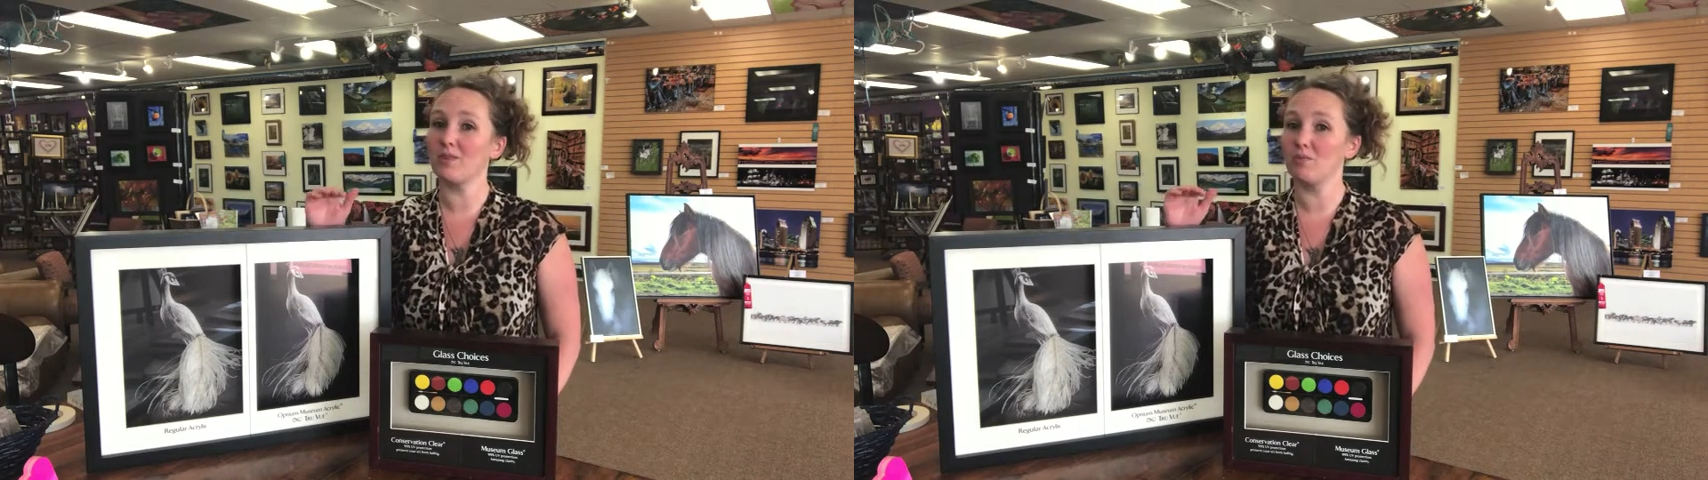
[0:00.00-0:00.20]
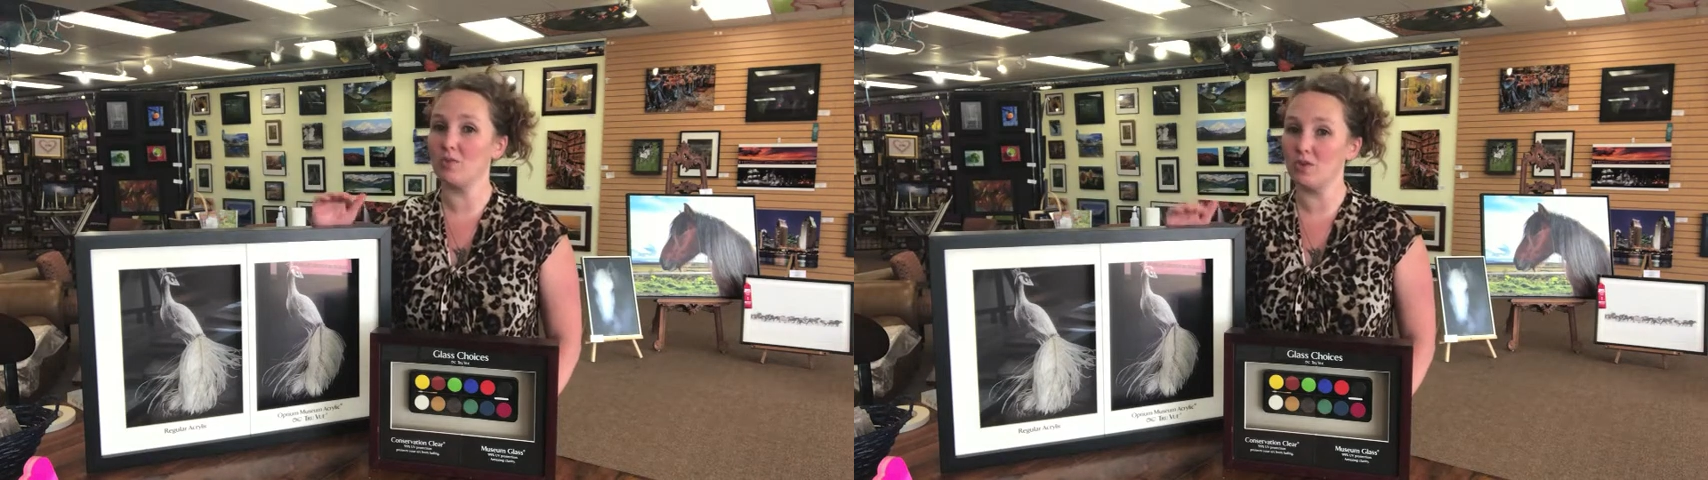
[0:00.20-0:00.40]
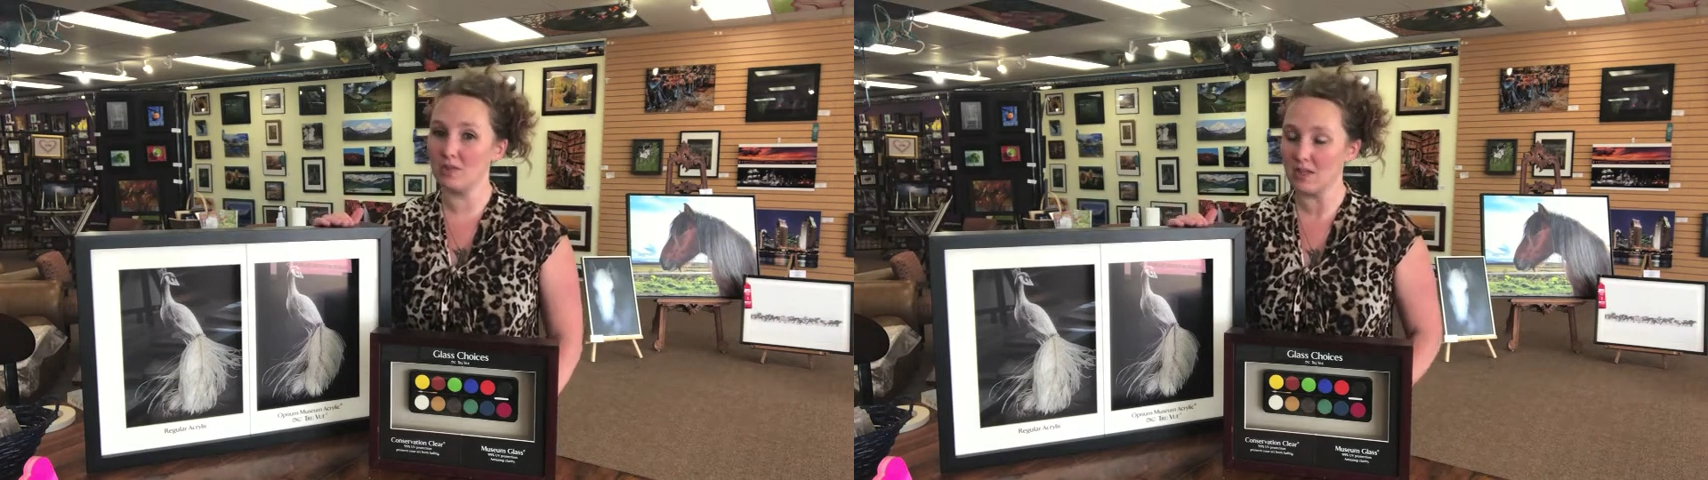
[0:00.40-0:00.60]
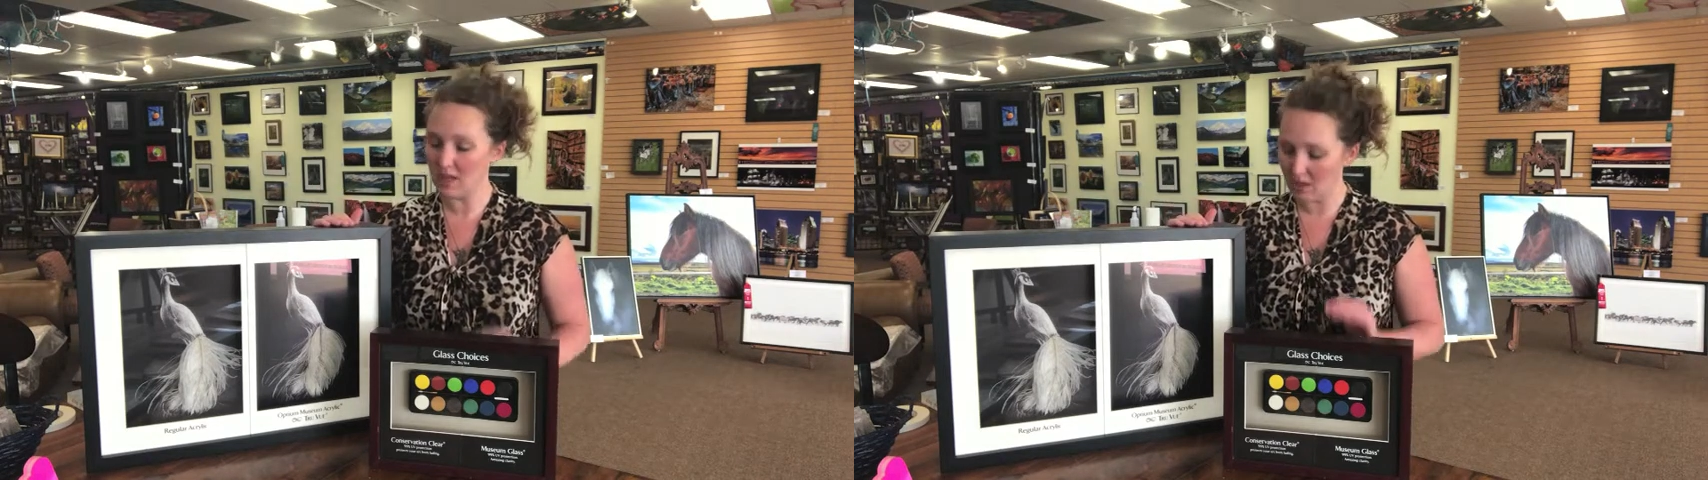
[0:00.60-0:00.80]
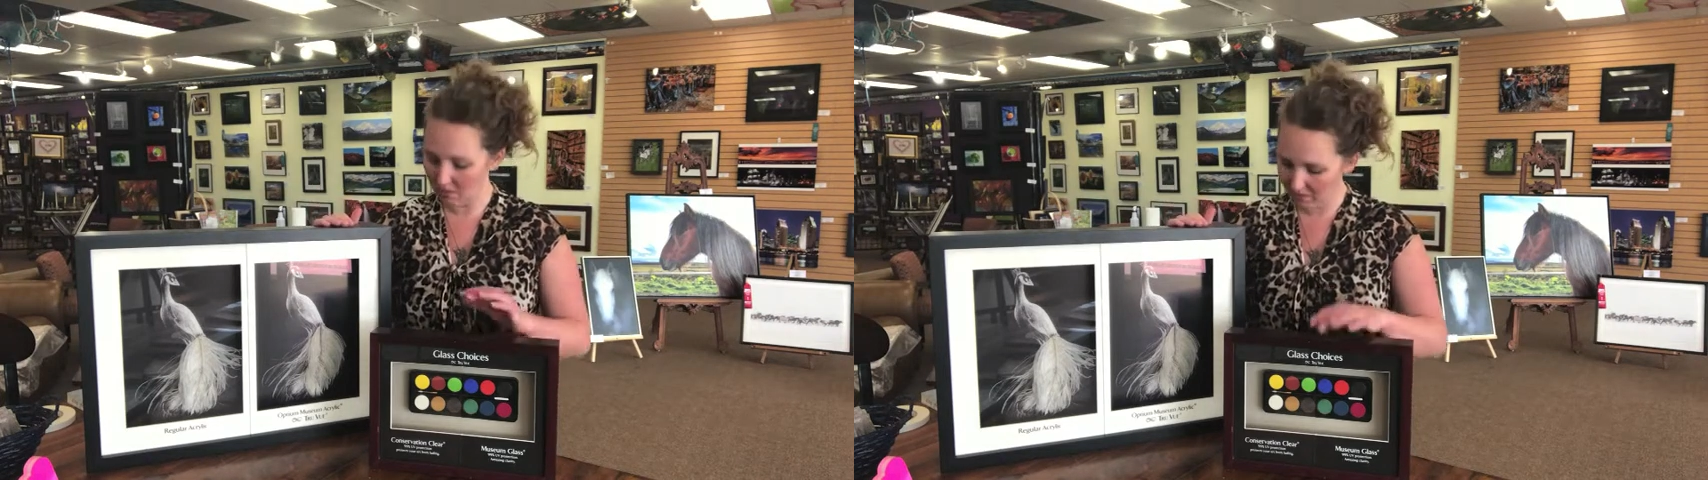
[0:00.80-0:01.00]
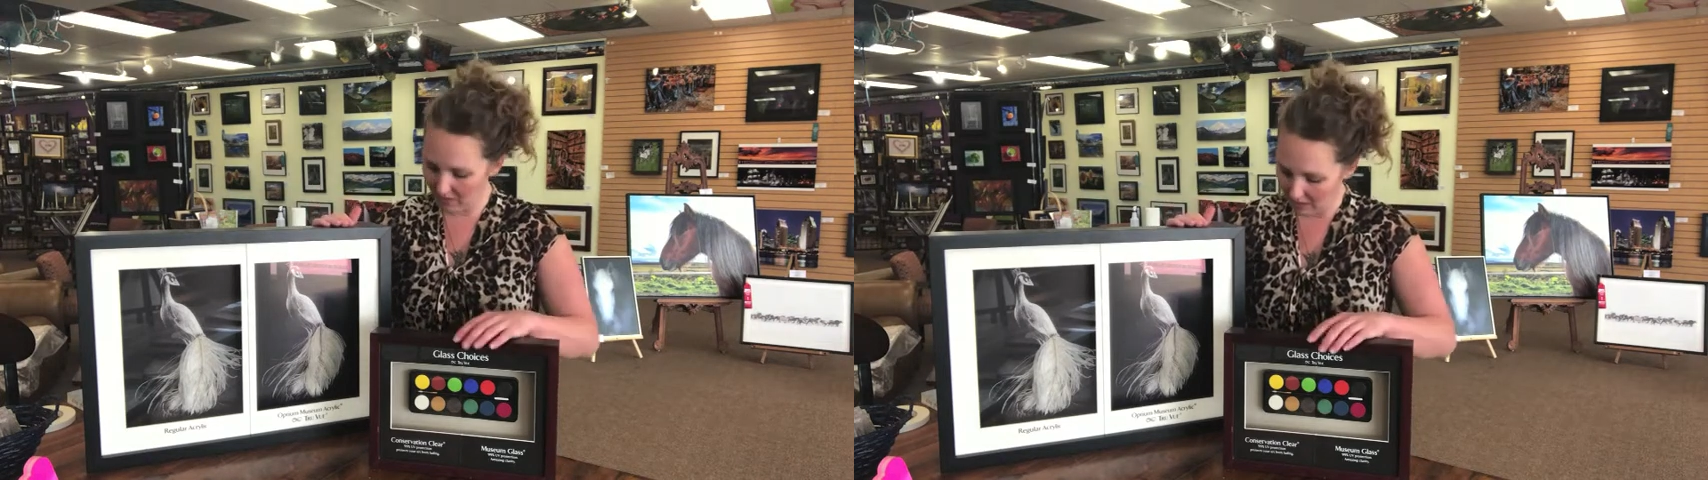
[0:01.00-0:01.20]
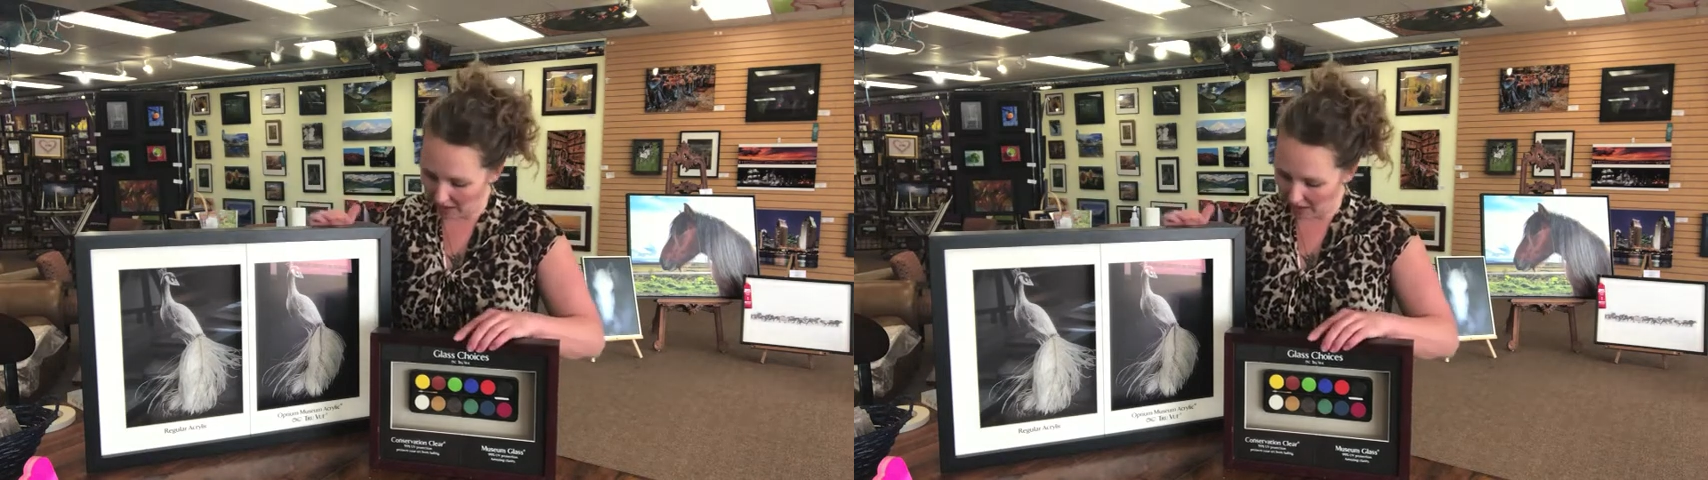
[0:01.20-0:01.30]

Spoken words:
the museum, the